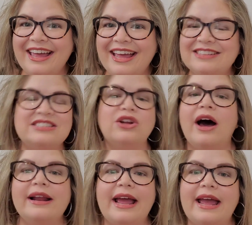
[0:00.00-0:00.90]
It's
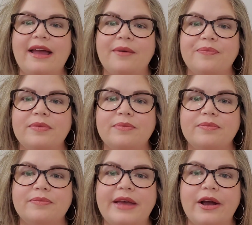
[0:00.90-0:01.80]
not a
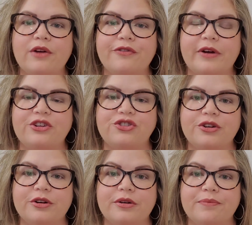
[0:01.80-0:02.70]
air
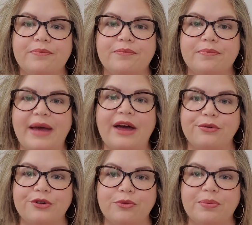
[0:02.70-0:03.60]
freshener
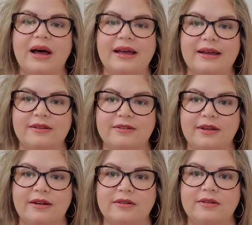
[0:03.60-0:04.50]
bathroom pine
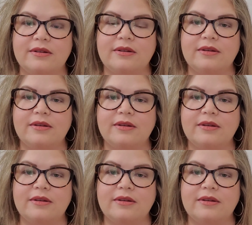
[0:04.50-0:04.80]
scent.